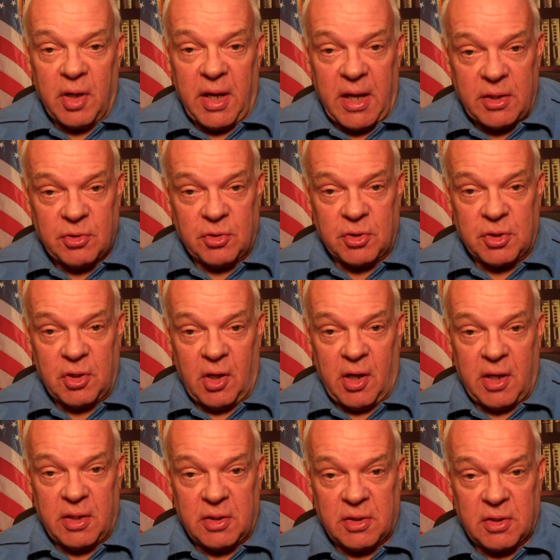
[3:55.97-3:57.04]

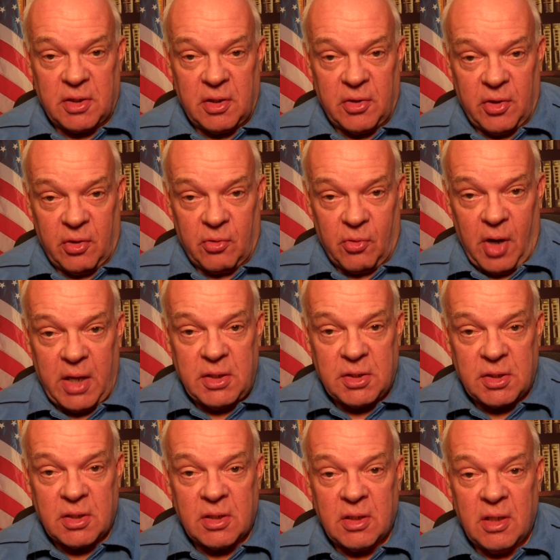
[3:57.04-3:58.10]
exercise their
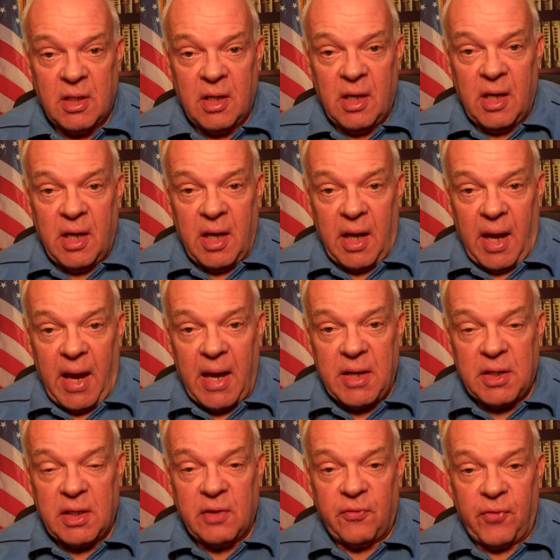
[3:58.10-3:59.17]
rights,
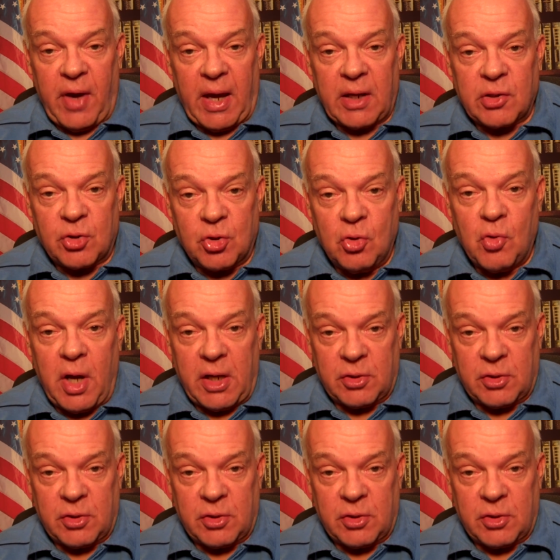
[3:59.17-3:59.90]
and in fact to